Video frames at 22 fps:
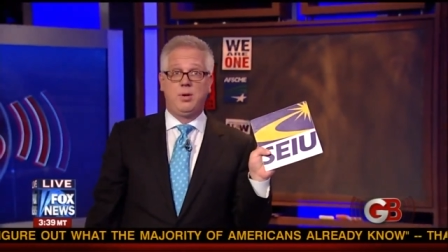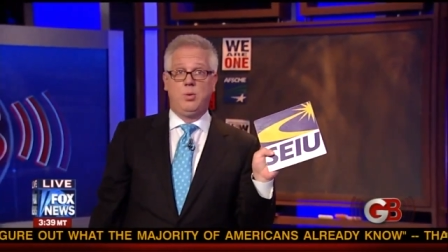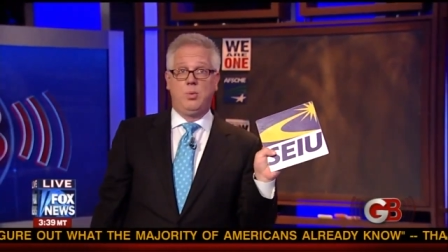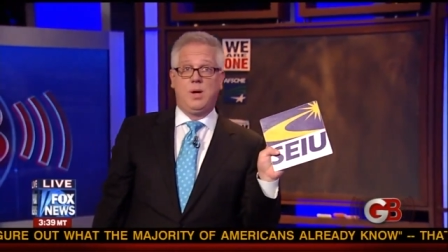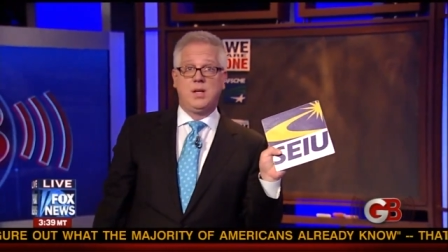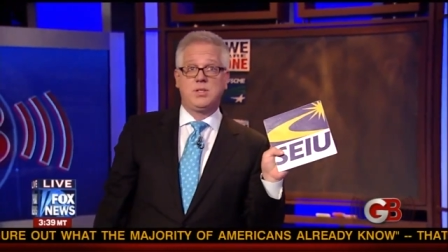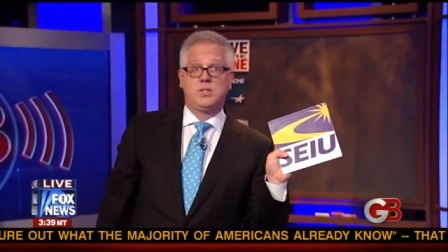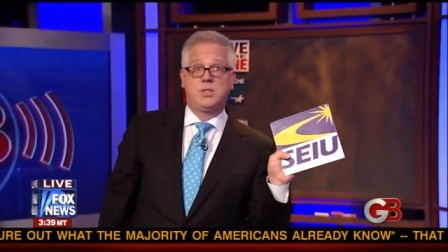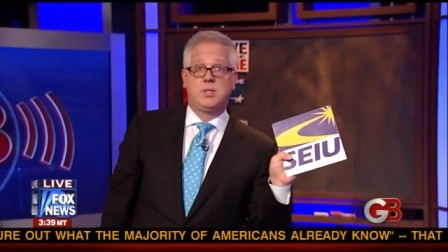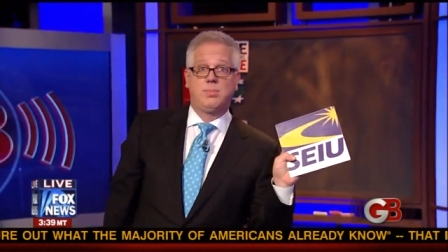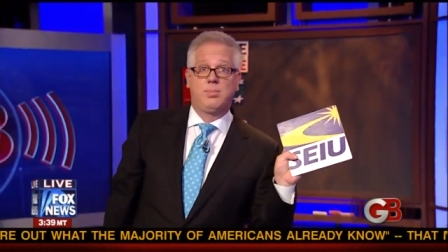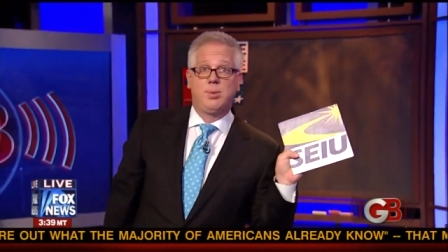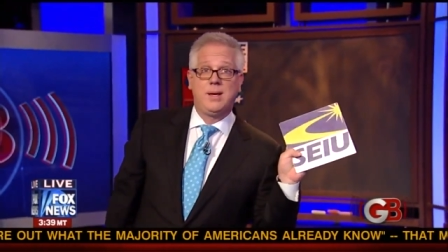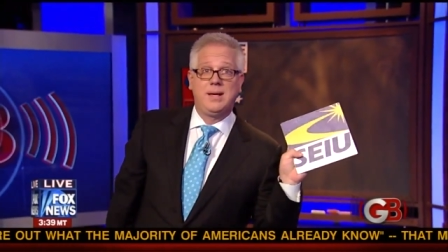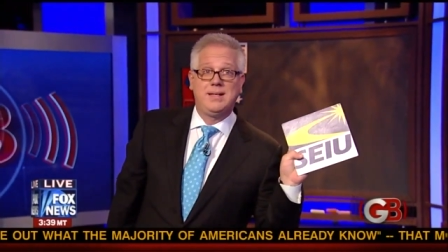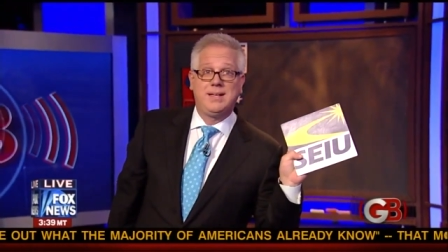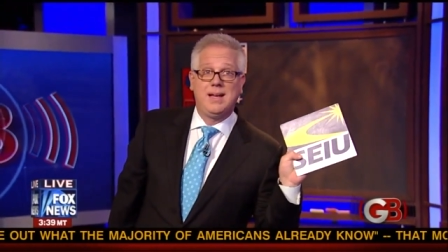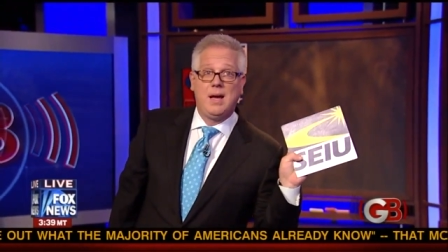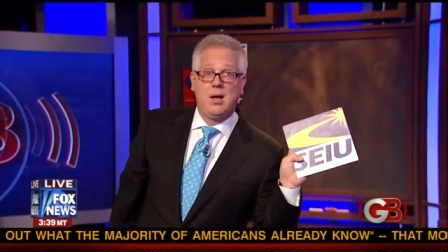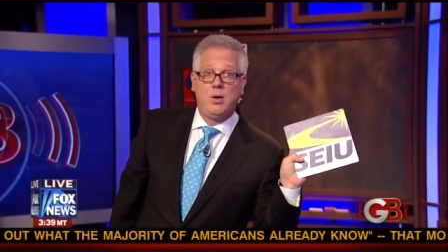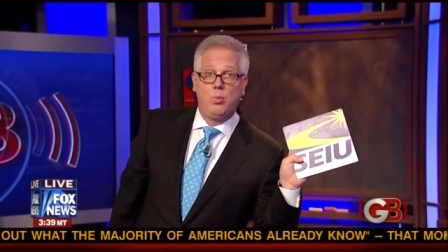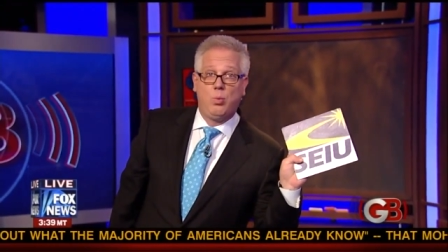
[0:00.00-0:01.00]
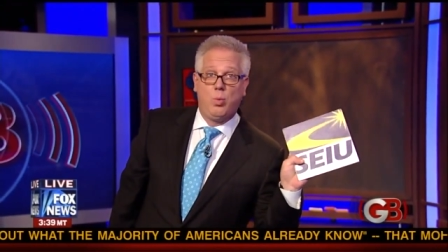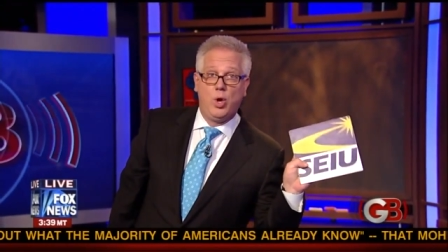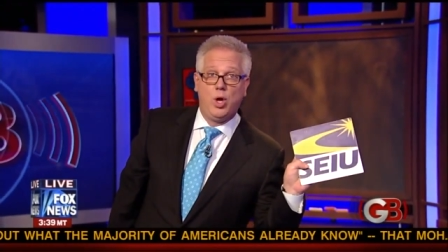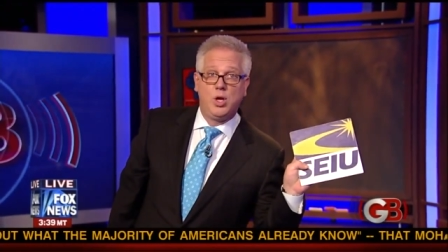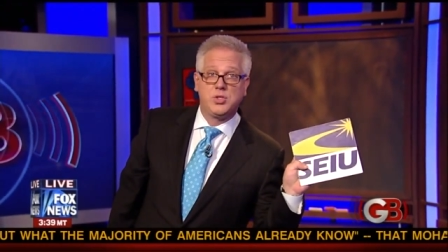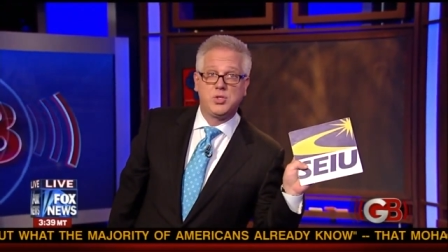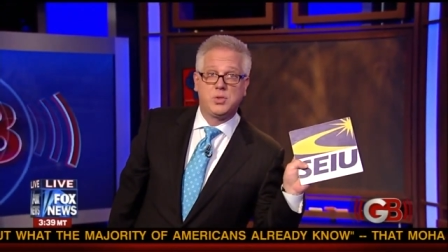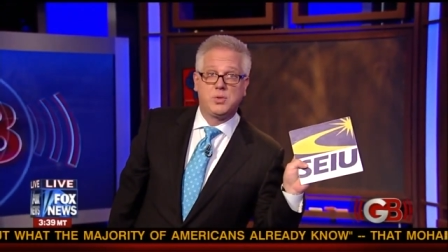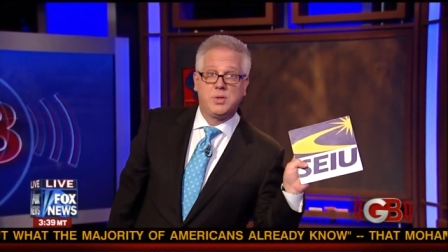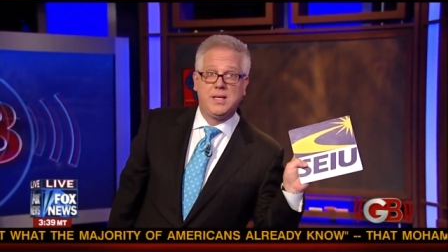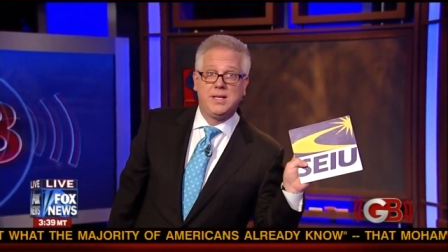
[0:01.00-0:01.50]
who wants to bring down
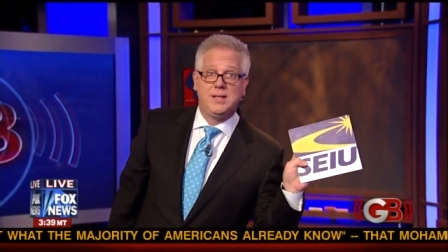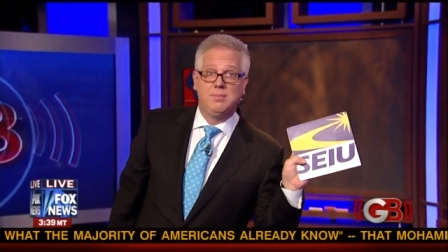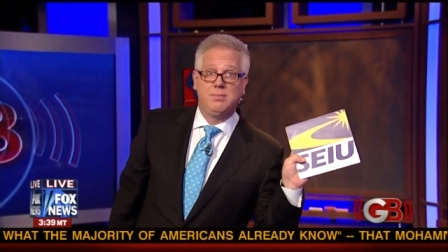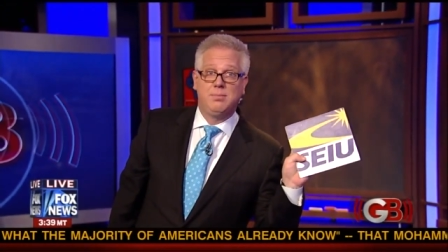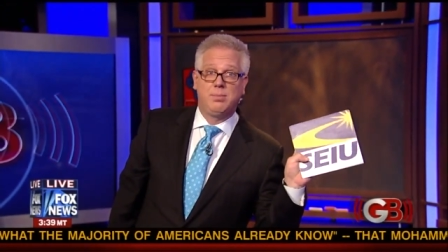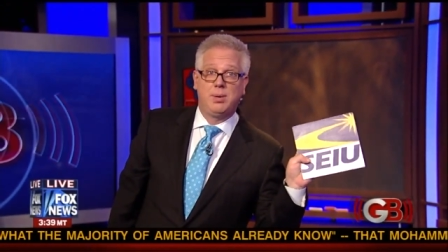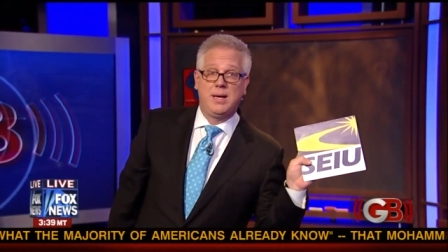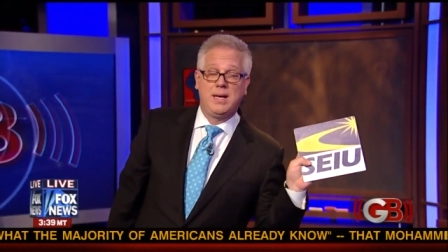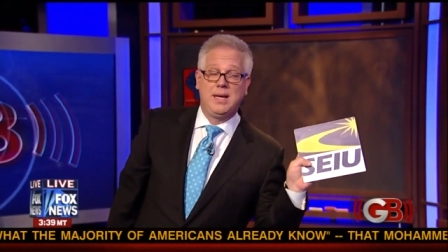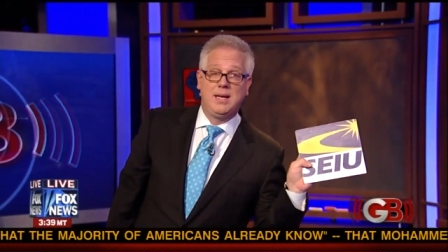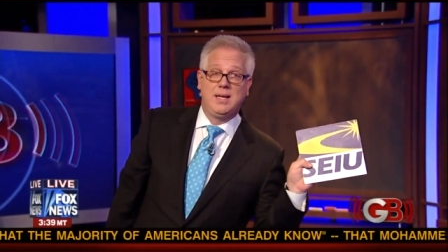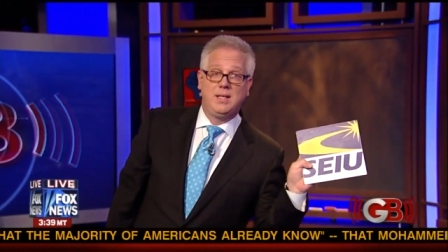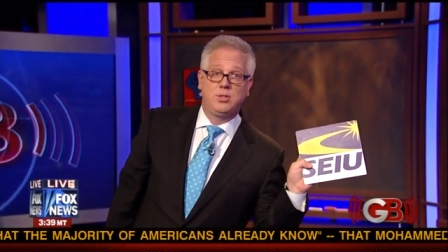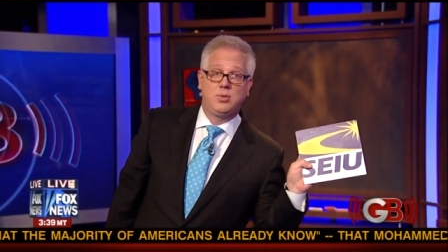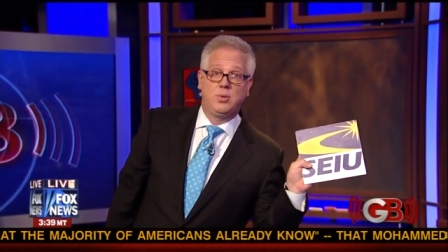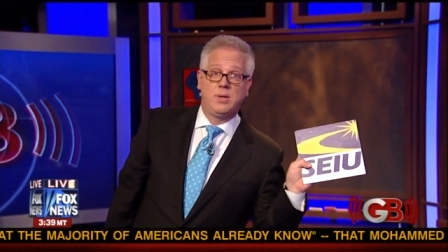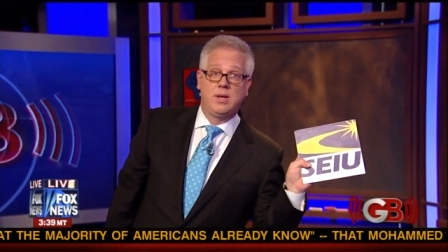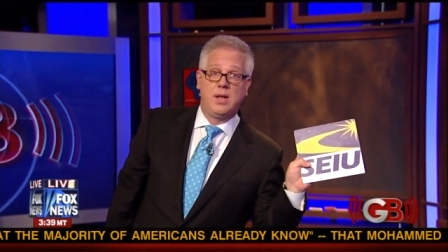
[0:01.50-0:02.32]
Wall Street and bring it into